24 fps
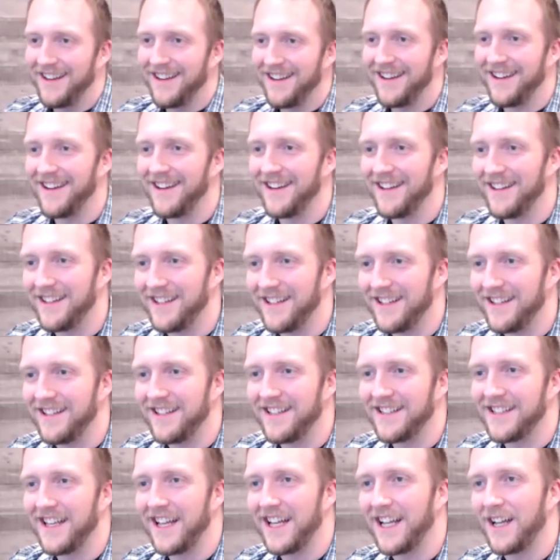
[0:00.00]
the
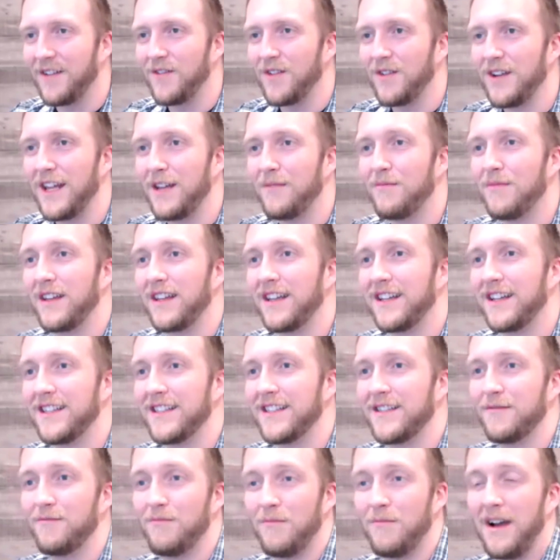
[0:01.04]
saying of your name,
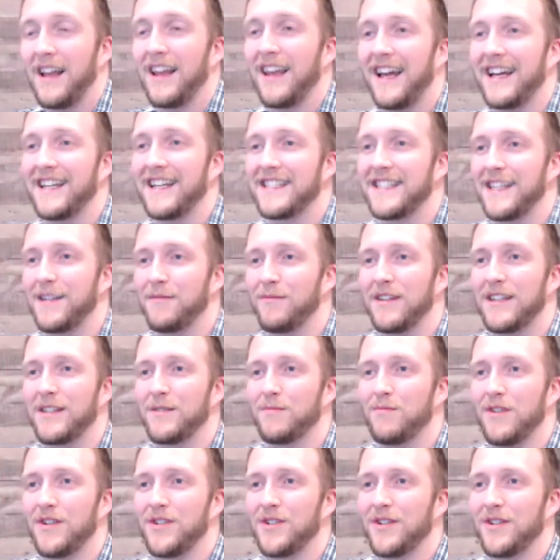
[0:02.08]
because my last name
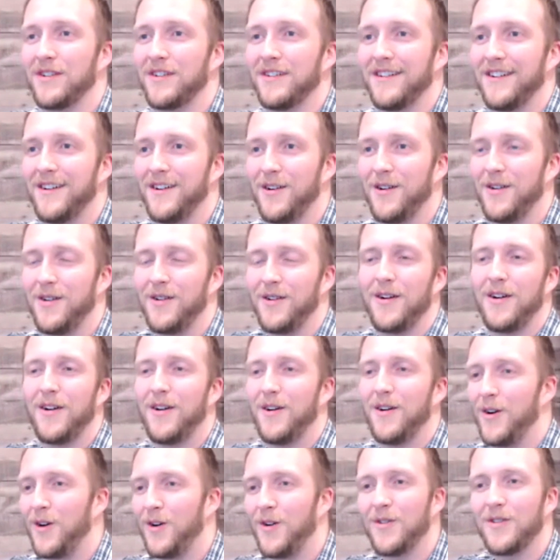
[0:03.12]
gets butchered
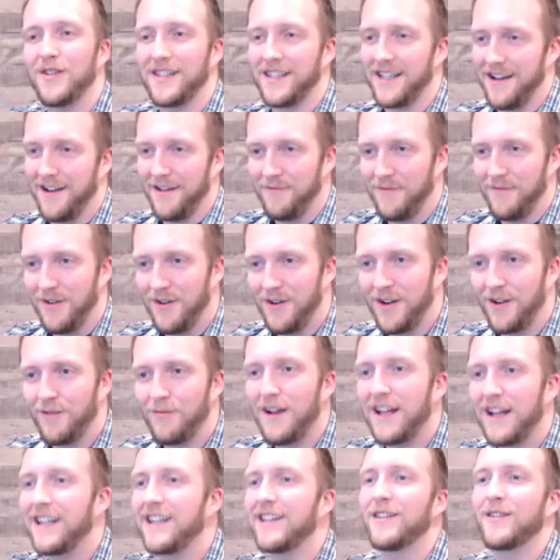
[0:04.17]
all the time on a
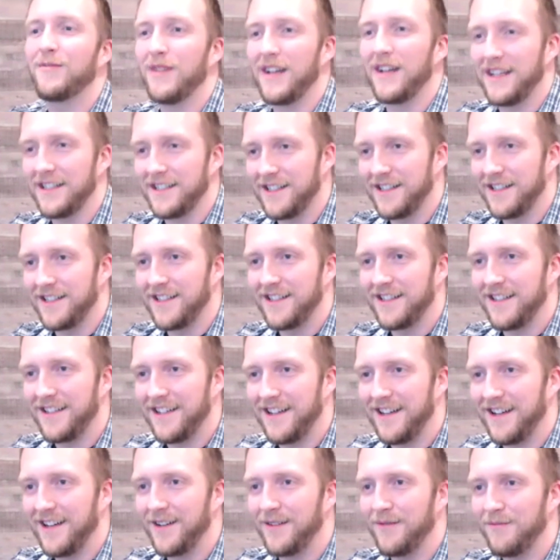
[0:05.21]
regular basis.
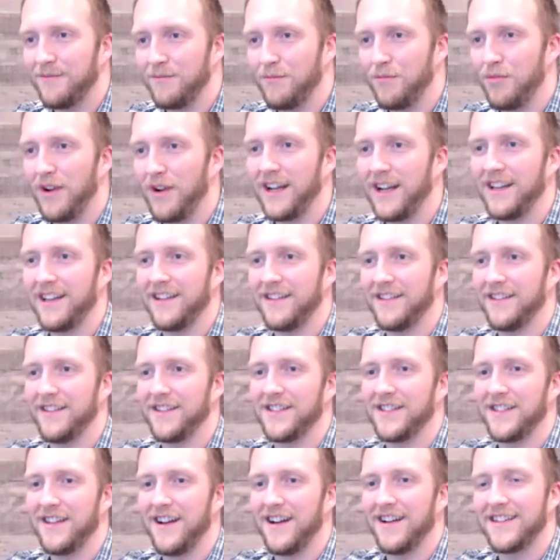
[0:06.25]
Regolith
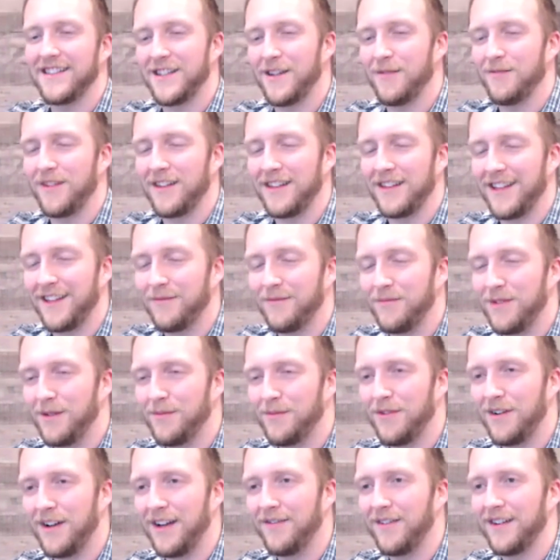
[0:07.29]
is not something that
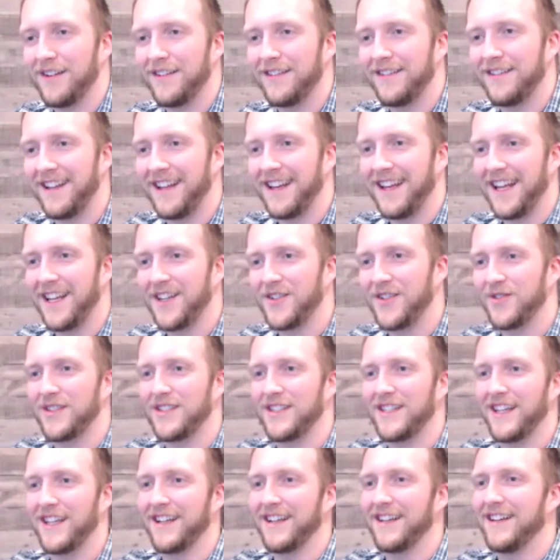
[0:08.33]
people have an
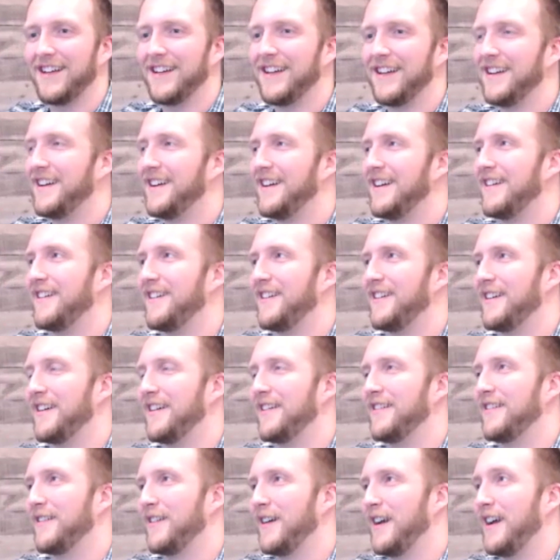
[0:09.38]
interesting
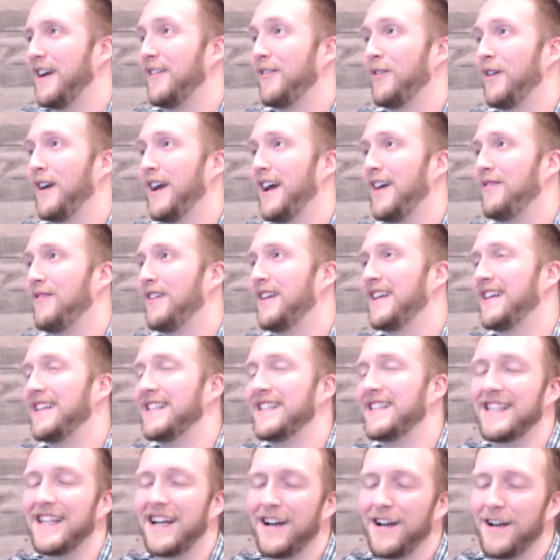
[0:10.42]
or have an
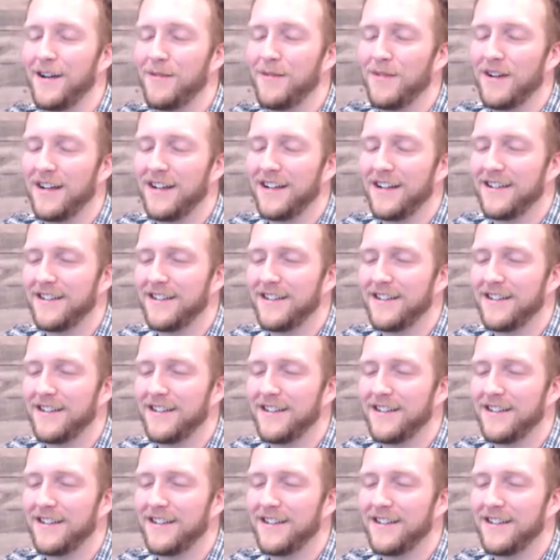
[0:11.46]
easy time